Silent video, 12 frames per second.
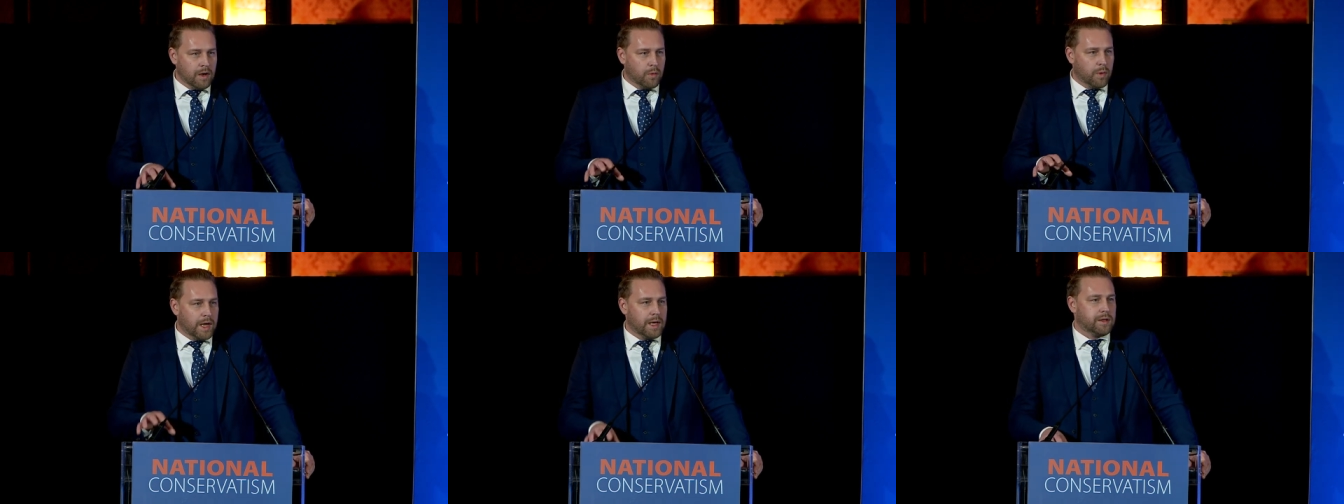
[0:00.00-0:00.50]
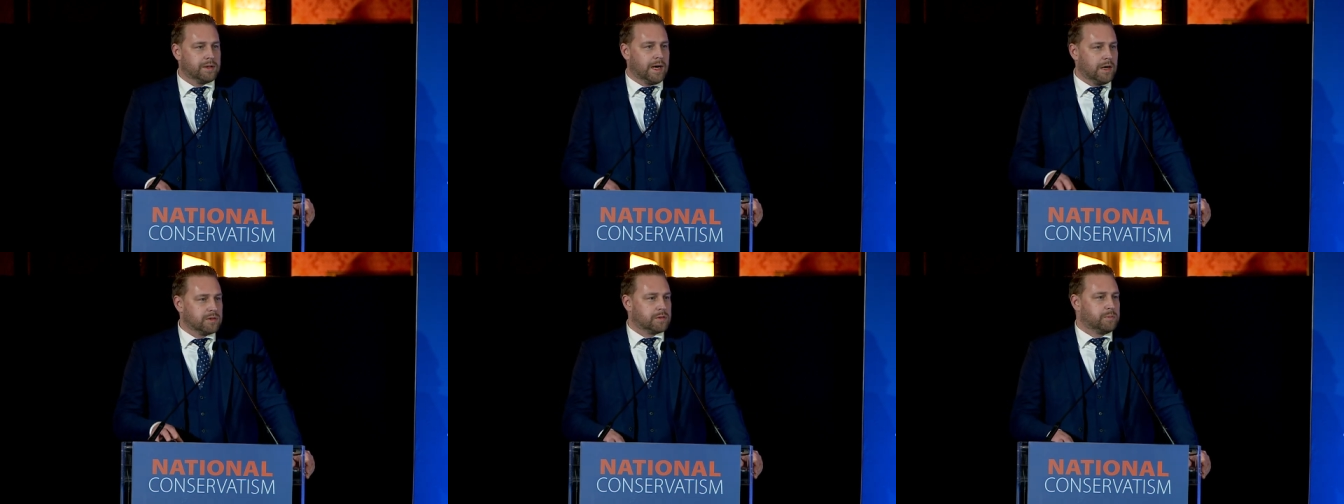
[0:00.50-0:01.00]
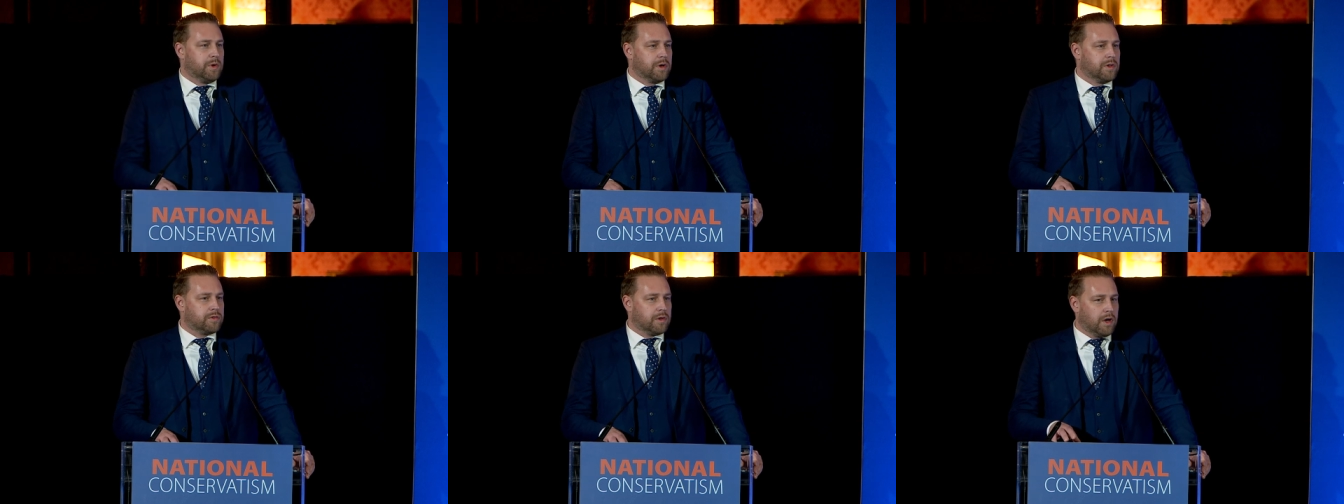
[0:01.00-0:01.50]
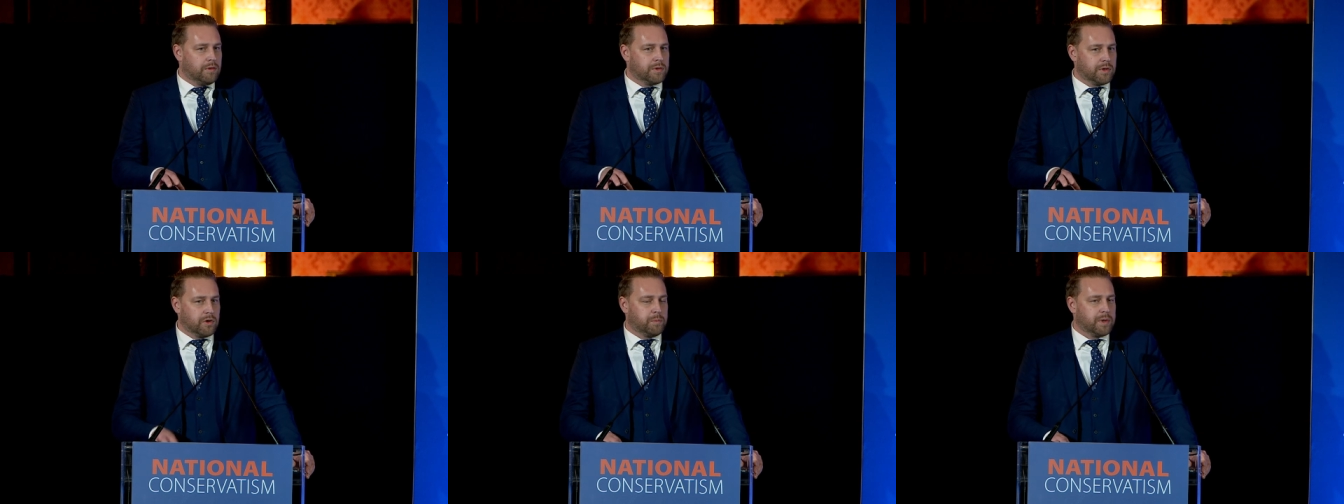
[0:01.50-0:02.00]
when the outer borders of
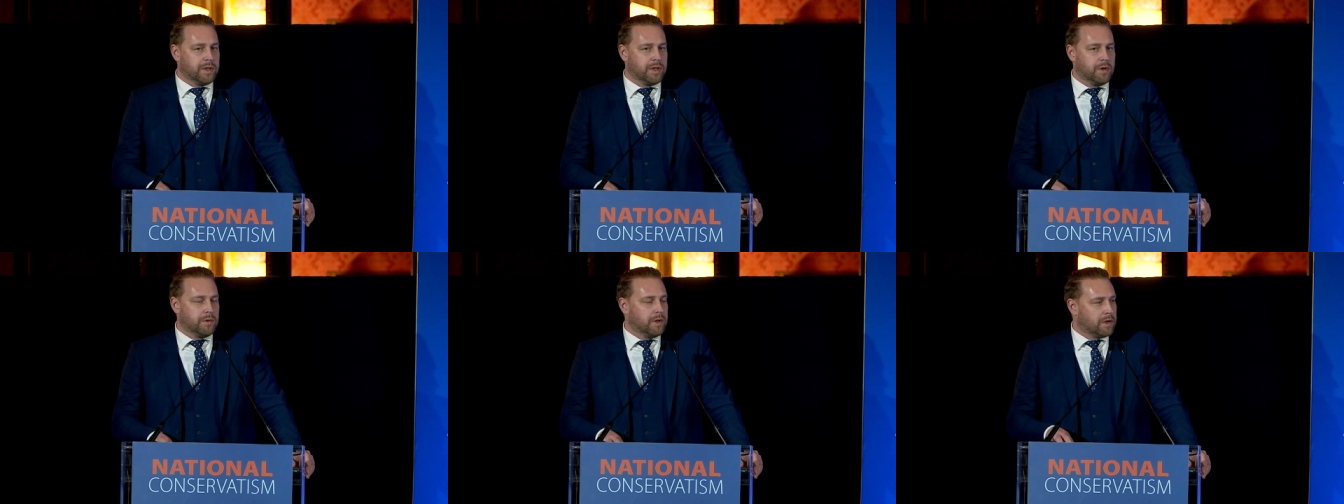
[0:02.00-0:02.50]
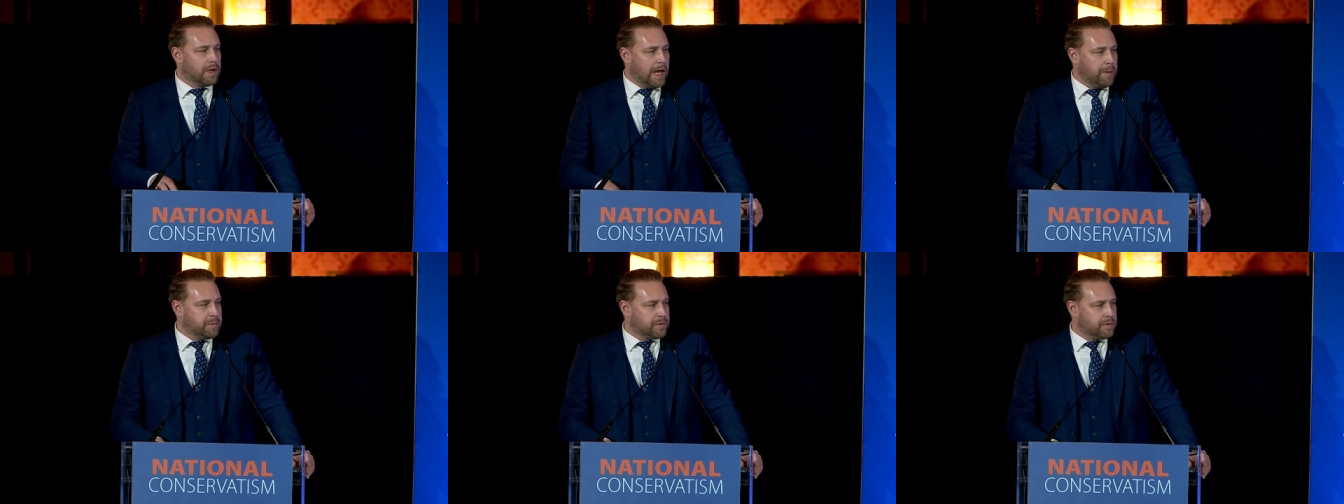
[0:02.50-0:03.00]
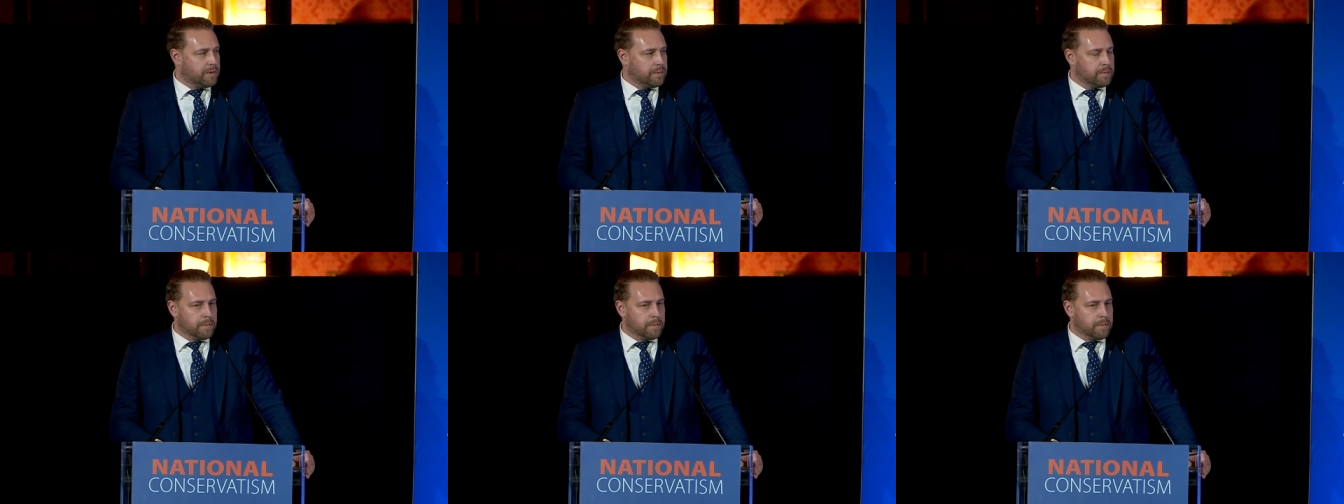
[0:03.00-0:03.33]
the European Union collapsed